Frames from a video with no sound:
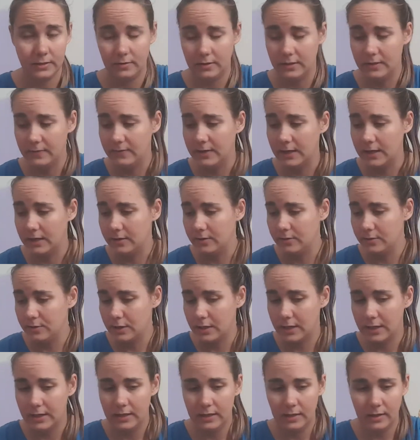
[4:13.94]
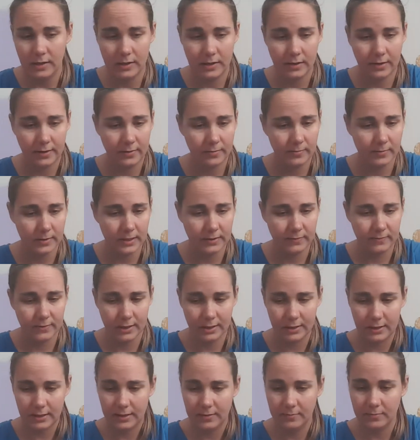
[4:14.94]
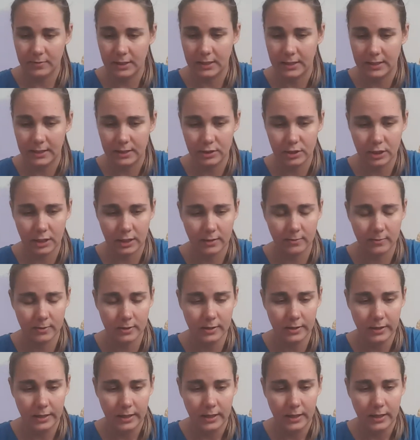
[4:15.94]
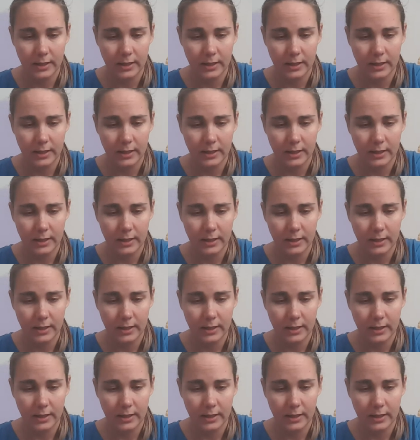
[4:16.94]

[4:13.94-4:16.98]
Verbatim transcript: Give that a try uh, whenever I take my next shower.